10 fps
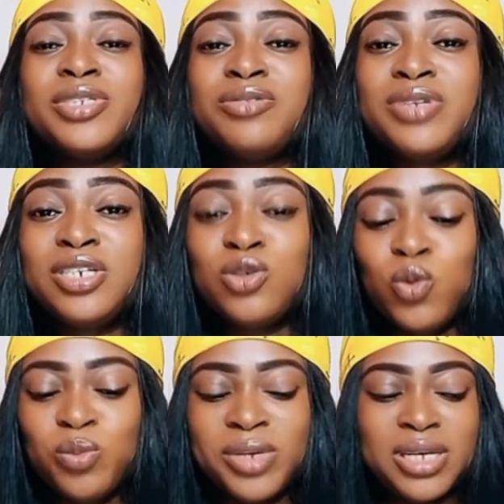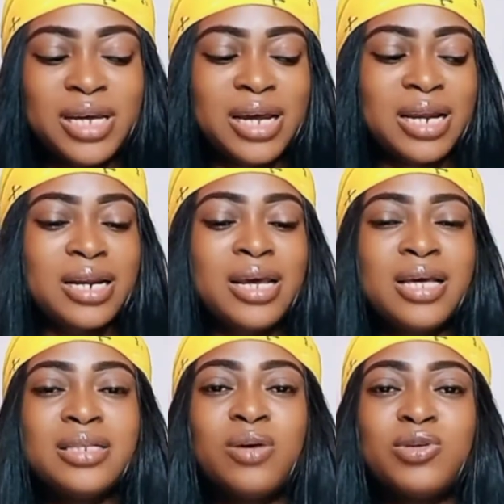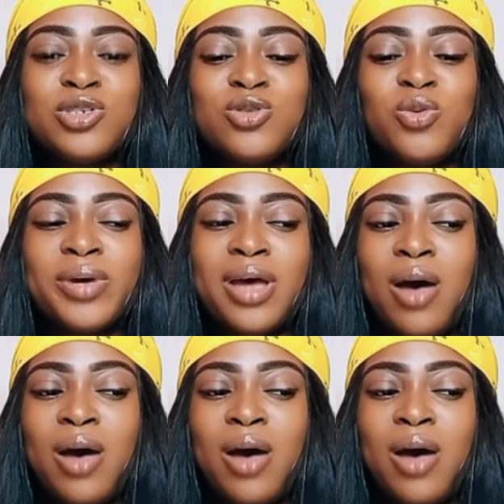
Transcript: didn't really know me, and there was no way,